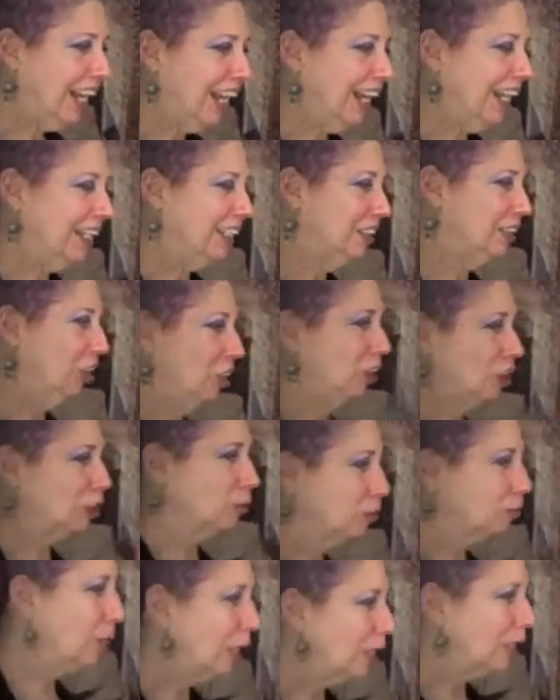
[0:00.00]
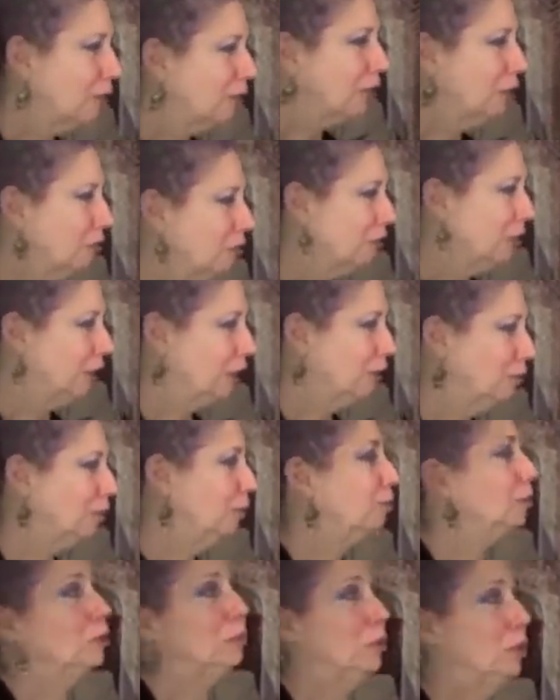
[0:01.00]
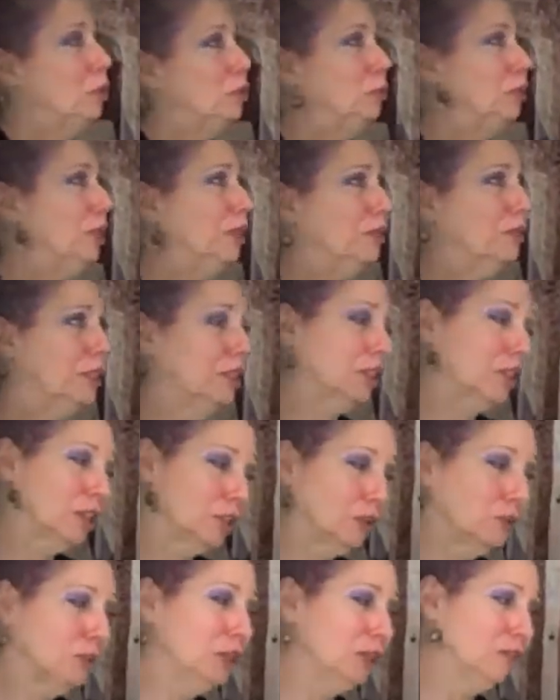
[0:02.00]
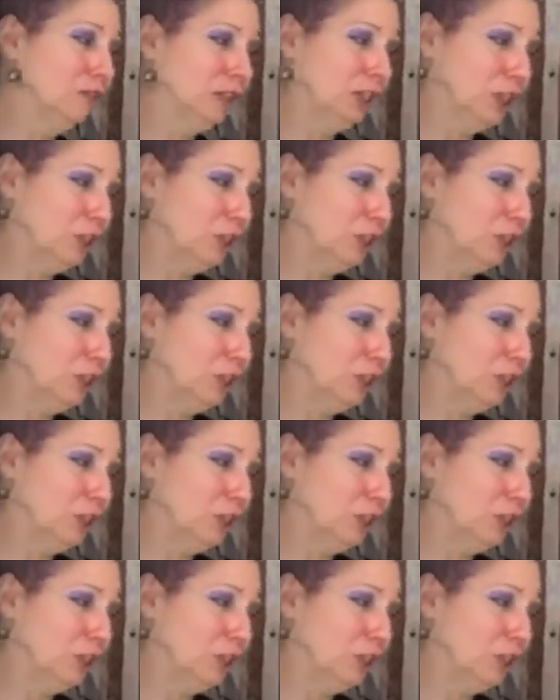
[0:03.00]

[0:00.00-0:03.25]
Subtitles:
and our supplier over there, we were supposed to be their exclusive